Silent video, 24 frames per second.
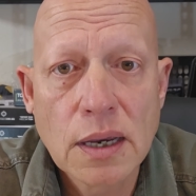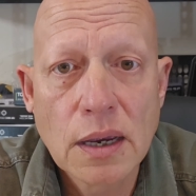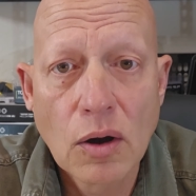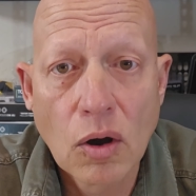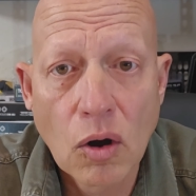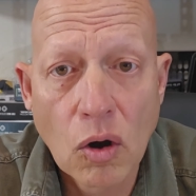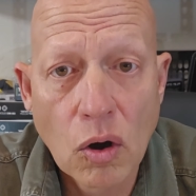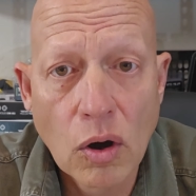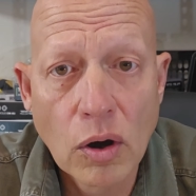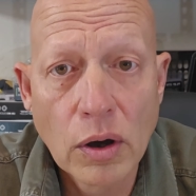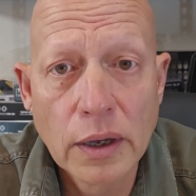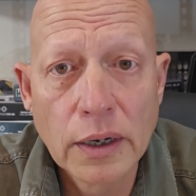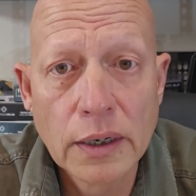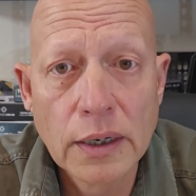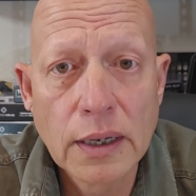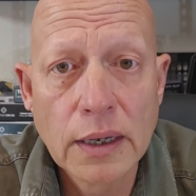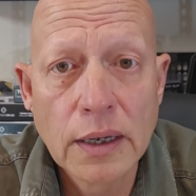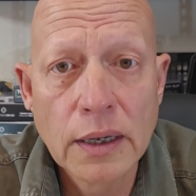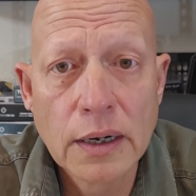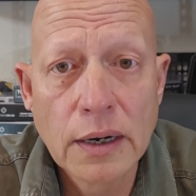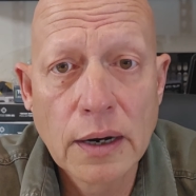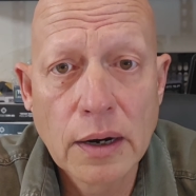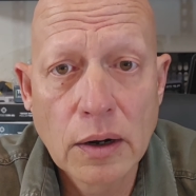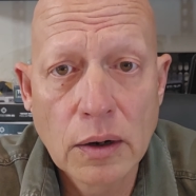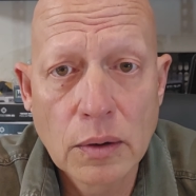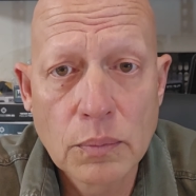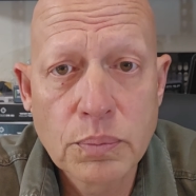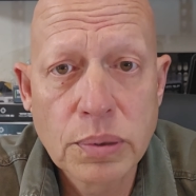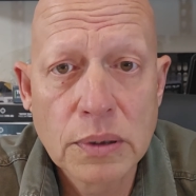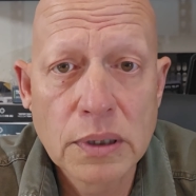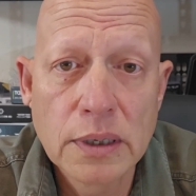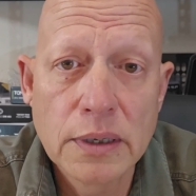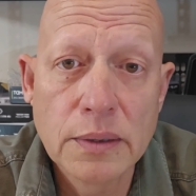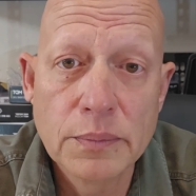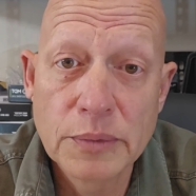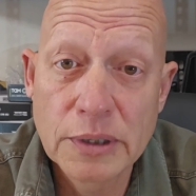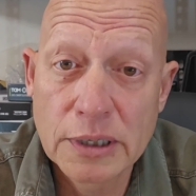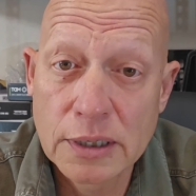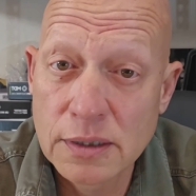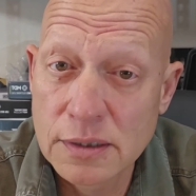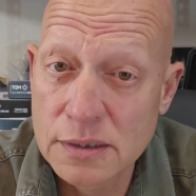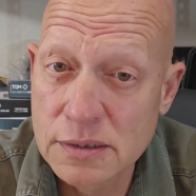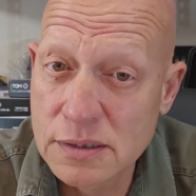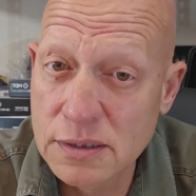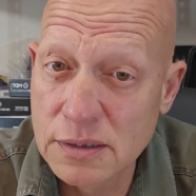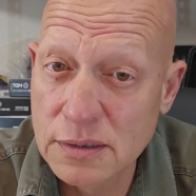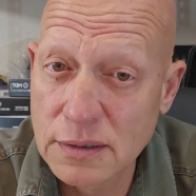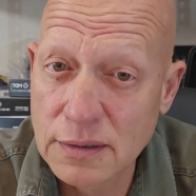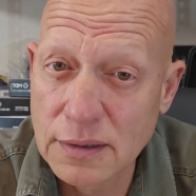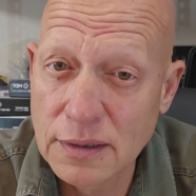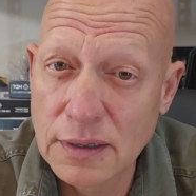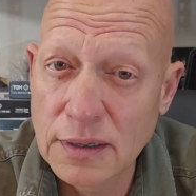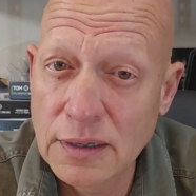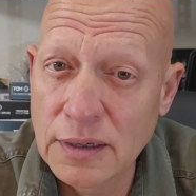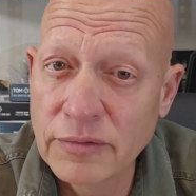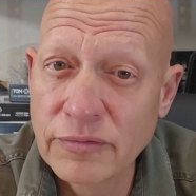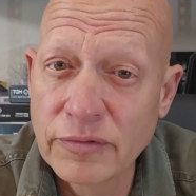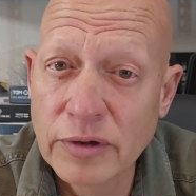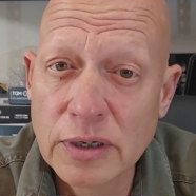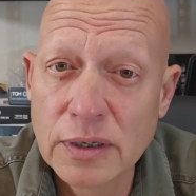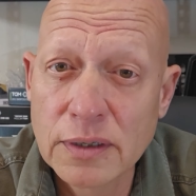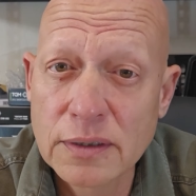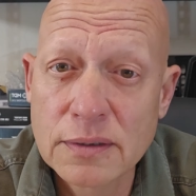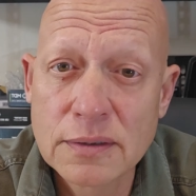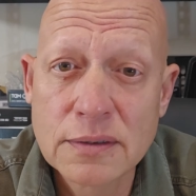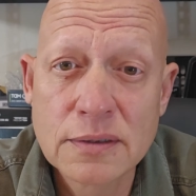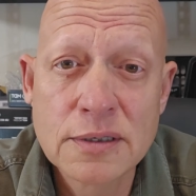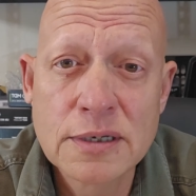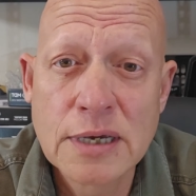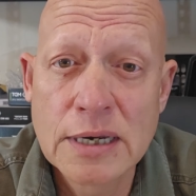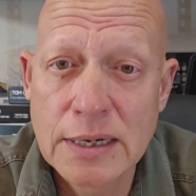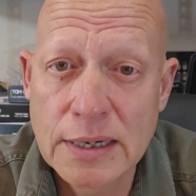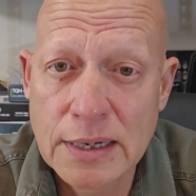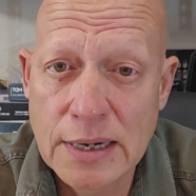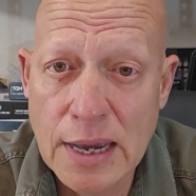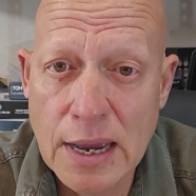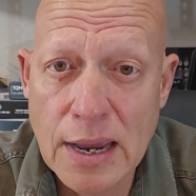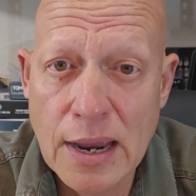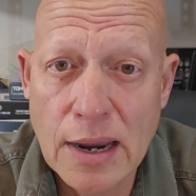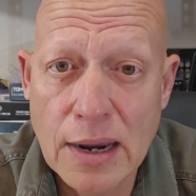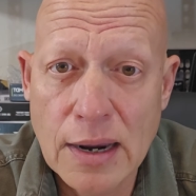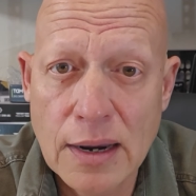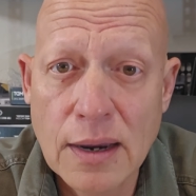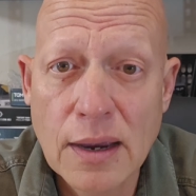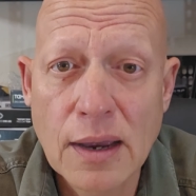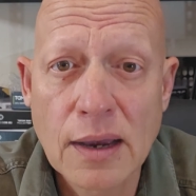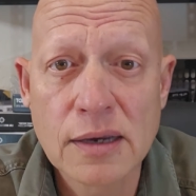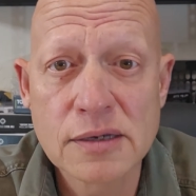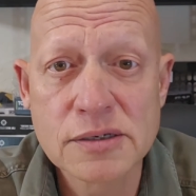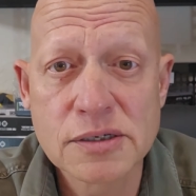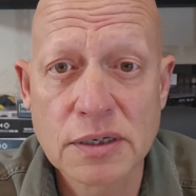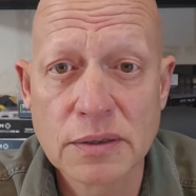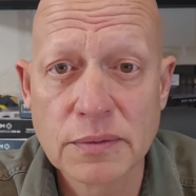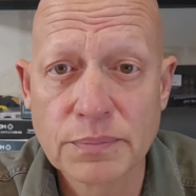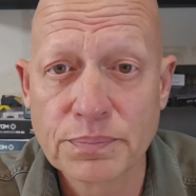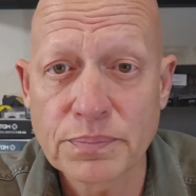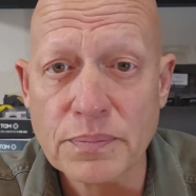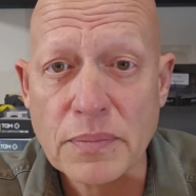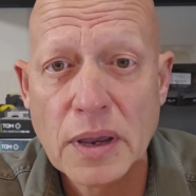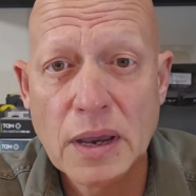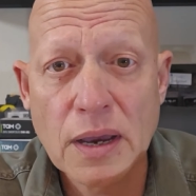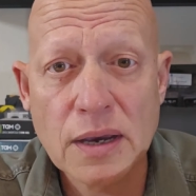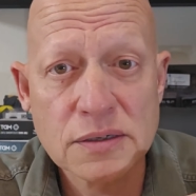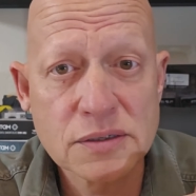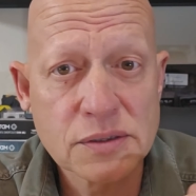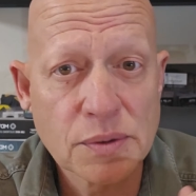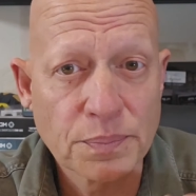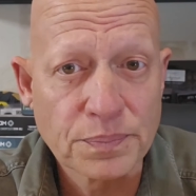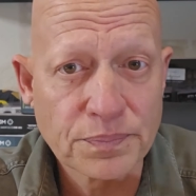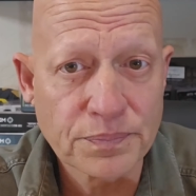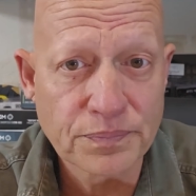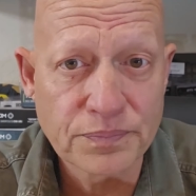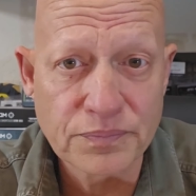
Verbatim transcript: on an airplane, because even today, as a as a